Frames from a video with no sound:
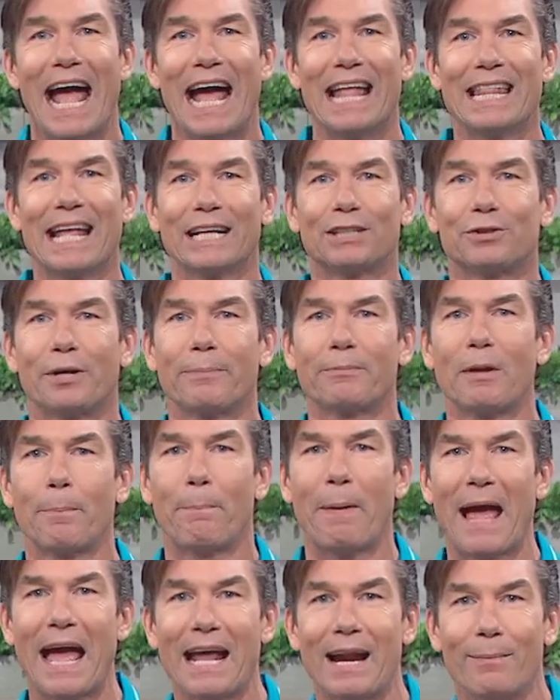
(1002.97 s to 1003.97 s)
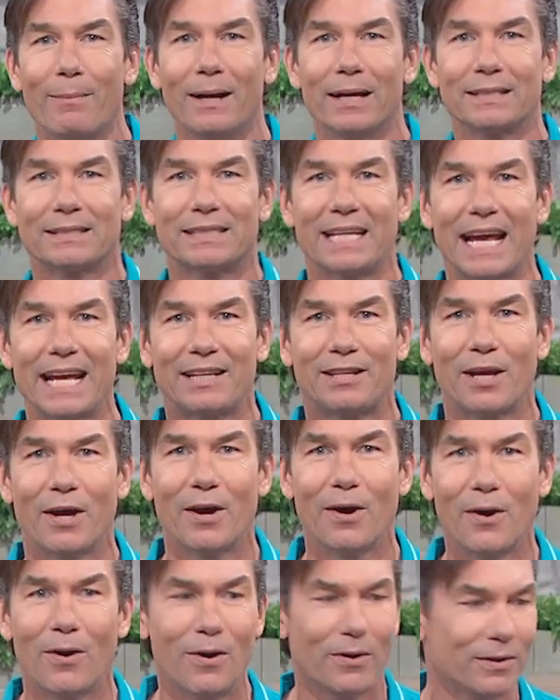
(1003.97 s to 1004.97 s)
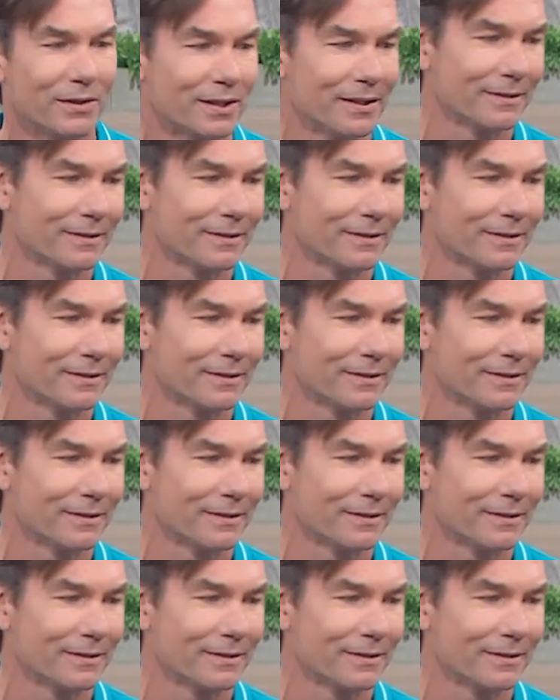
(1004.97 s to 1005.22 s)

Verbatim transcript: and that trip to Panama. Stay tuned.